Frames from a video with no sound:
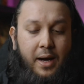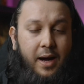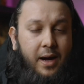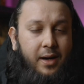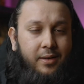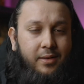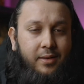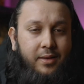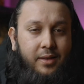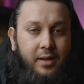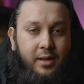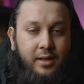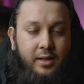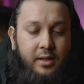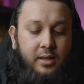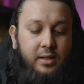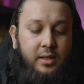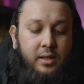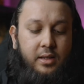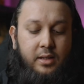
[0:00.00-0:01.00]
I don't think
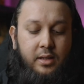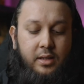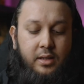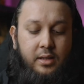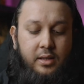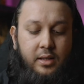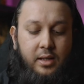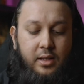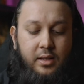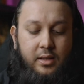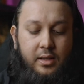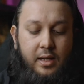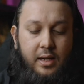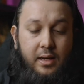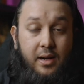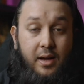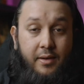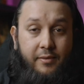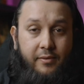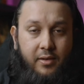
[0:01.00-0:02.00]
it's
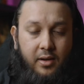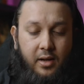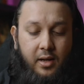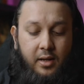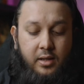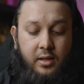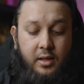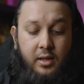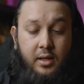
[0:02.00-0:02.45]
enough light.